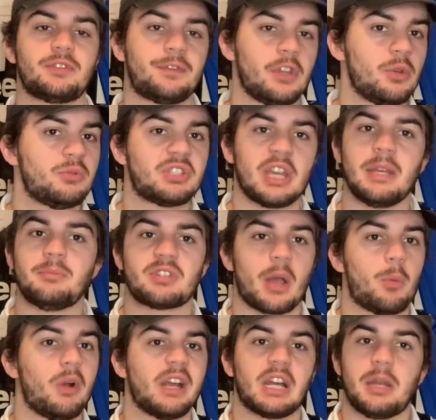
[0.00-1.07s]
few teams that
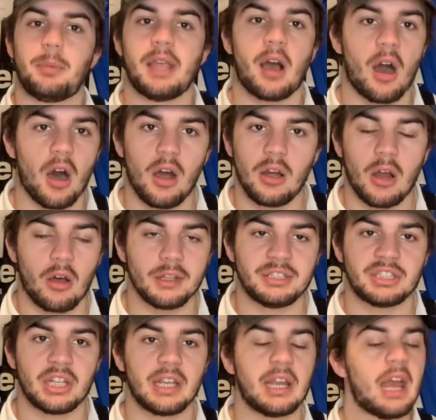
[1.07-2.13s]
we're going to be
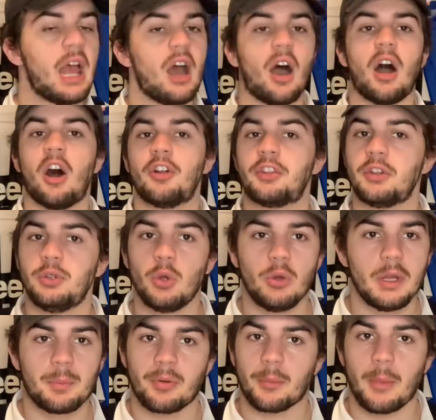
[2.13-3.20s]
highlighting are the newly
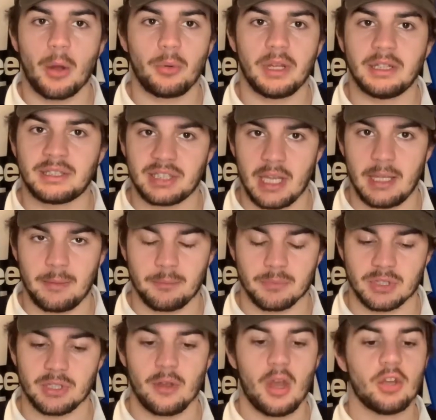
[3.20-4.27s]
promoted
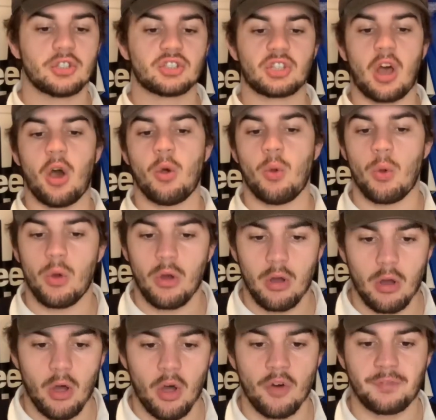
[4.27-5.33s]
teams. So
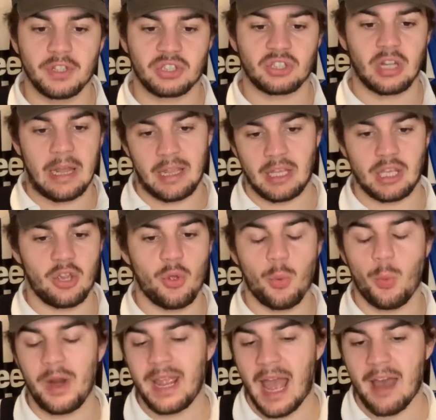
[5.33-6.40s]
obviously,
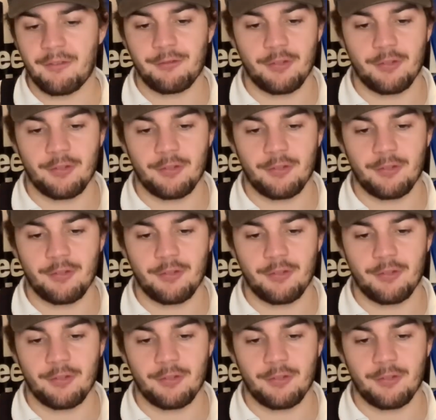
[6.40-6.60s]
we have